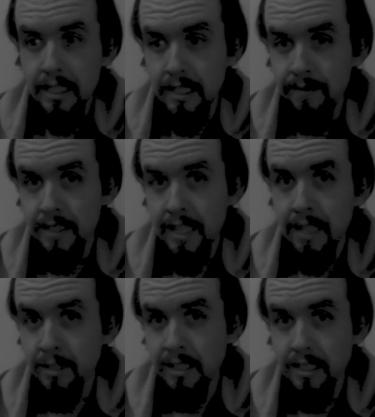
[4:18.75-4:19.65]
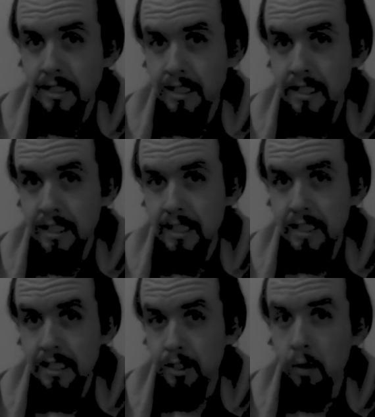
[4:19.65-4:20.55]
look, if this happens,
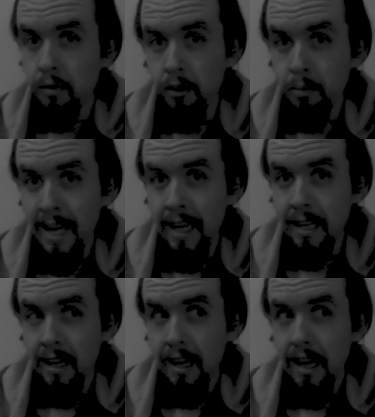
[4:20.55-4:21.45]
don't feel bad.